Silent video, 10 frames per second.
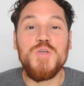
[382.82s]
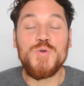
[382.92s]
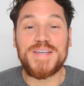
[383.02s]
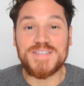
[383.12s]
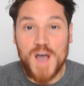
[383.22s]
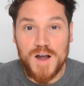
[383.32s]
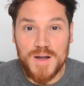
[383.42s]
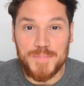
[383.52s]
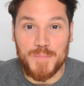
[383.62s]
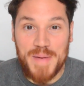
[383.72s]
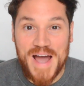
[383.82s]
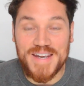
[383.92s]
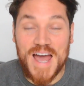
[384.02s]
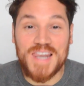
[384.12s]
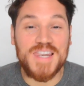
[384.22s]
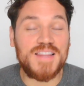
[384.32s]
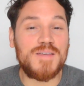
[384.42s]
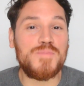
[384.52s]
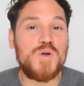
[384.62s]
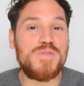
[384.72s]
You can talk up your pet and let
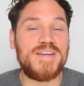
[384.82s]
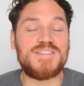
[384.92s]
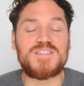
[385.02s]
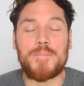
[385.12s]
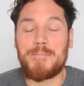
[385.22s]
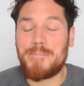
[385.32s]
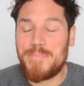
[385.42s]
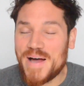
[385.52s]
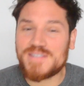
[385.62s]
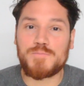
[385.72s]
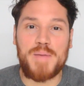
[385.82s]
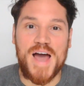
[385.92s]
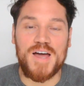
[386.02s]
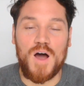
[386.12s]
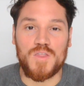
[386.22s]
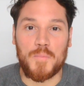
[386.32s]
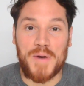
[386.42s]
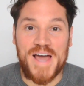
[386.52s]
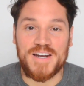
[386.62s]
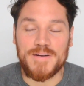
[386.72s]
them know that it's the best pet on the
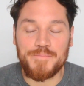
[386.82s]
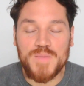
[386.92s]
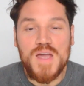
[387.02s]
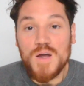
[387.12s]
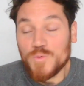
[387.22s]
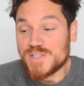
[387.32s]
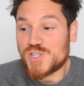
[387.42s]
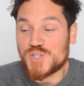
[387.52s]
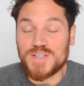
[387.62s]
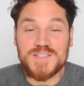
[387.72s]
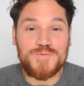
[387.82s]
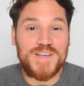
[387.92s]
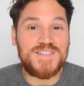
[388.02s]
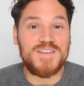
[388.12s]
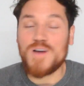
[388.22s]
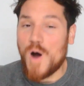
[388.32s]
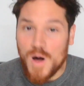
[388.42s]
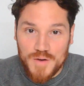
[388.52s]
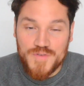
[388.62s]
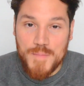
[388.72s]
planet, which, let's face it,
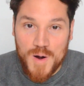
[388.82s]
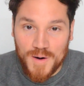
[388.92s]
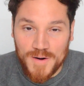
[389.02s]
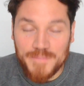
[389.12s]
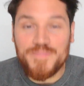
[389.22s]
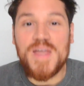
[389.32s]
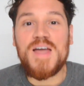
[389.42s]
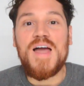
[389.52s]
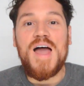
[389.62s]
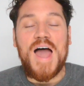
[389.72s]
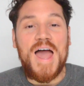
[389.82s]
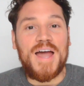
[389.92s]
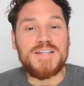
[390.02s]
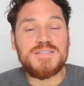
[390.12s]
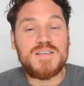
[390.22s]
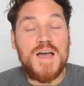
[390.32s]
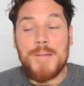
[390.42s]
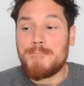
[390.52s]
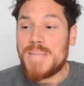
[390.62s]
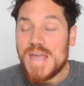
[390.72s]
all of them are. And
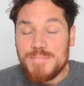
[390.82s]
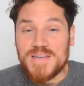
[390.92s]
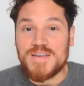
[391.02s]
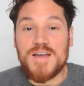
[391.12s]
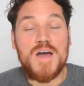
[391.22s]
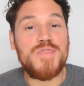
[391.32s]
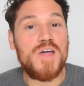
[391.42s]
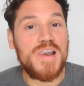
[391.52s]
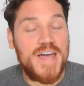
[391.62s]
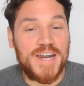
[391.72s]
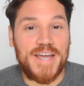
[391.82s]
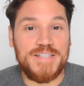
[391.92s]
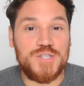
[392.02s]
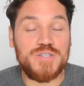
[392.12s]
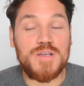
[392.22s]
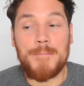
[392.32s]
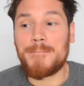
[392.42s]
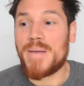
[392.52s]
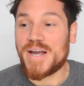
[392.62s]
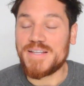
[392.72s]
maybe the letting agent
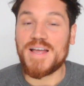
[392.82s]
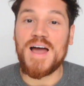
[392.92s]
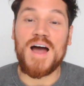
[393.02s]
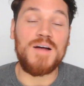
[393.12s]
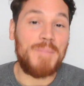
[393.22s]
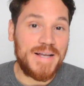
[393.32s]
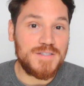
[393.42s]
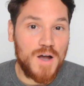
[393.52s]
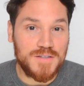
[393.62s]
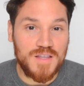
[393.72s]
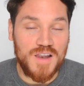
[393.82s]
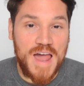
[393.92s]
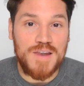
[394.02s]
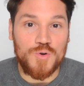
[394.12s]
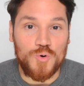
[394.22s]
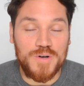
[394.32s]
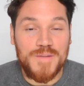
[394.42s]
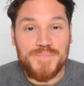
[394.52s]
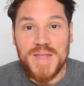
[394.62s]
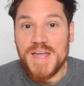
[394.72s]
might talk to the landlord,
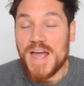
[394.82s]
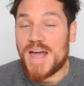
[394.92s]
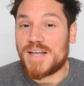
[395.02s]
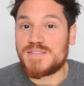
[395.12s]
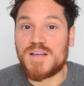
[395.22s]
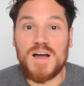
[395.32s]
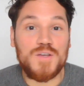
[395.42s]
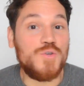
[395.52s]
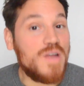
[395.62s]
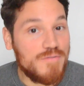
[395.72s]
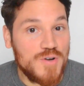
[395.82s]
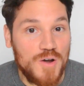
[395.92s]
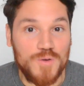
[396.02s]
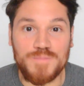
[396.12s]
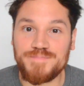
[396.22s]
and you never know.